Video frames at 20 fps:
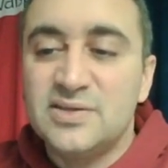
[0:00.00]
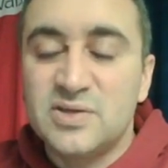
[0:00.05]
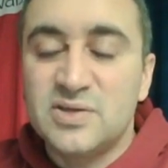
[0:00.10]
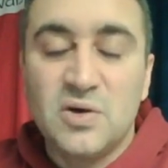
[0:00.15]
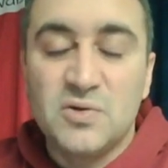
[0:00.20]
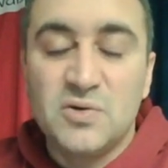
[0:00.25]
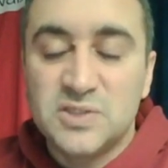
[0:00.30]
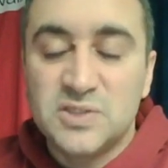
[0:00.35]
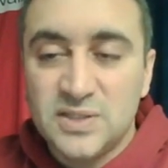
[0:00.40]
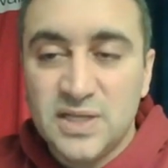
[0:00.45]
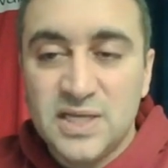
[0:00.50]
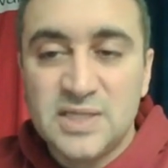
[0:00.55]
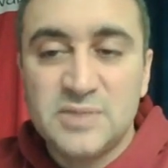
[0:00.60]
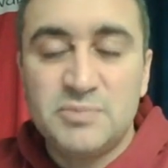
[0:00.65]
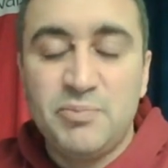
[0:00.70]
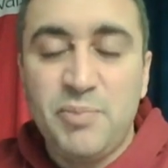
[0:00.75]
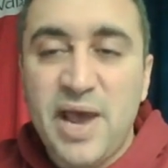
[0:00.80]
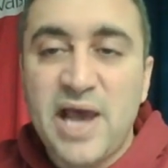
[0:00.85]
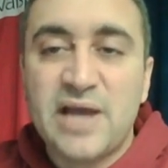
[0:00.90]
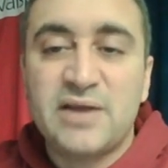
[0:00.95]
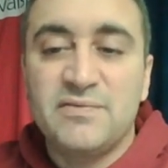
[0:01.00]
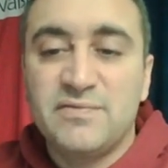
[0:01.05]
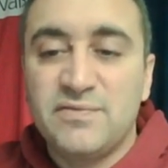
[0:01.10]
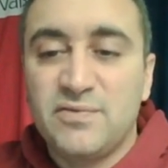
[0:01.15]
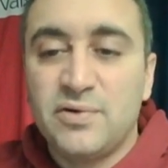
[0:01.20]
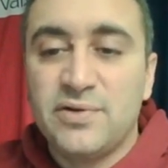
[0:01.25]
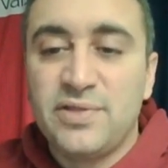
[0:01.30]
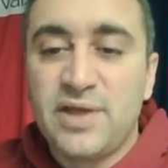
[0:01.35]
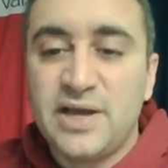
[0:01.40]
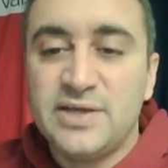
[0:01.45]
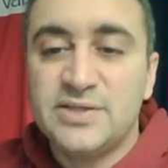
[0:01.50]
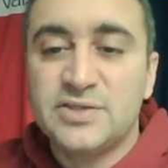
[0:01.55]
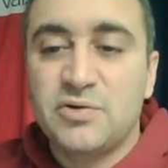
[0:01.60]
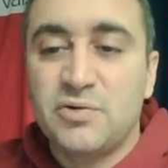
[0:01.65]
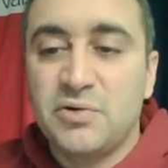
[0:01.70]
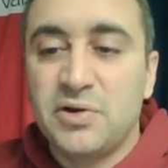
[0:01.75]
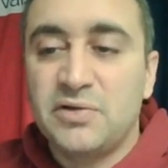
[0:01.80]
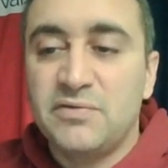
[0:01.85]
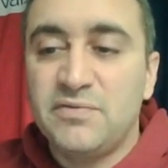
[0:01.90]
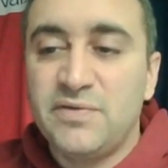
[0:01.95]
So it was a nice back and forth,
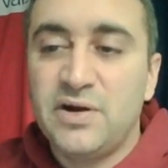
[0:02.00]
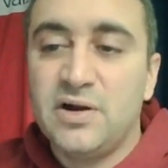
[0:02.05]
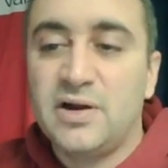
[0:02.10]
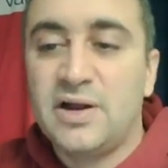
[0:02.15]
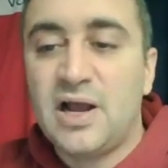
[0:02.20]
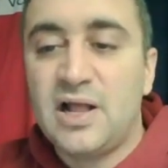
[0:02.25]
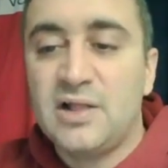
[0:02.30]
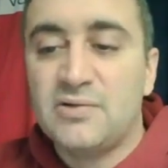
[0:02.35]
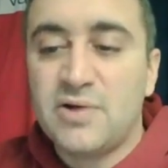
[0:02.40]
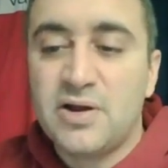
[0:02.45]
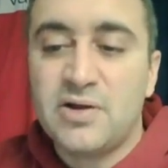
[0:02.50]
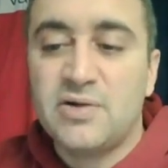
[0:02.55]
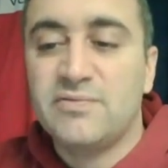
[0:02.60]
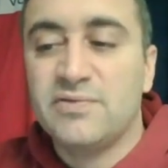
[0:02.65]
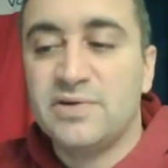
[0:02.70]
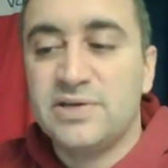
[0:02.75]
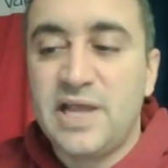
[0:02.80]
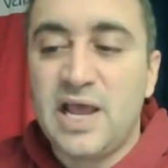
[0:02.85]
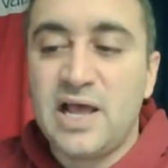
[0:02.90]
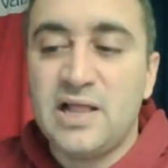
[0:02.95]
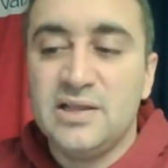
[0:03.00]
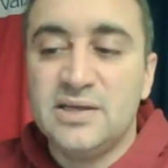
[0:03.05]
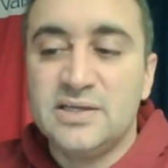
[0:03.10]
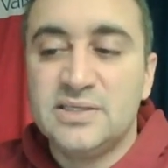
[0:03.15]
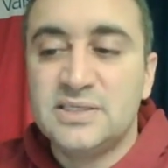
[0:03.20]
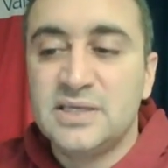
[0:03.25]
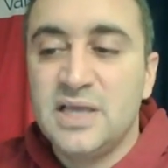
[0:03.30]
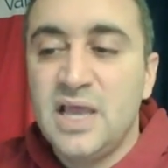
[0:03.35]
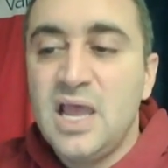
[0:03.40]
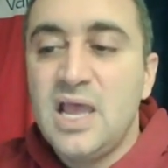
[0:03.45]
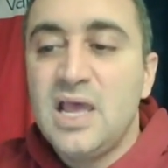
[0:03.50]
high-scoring affair in Colorado for Dallas.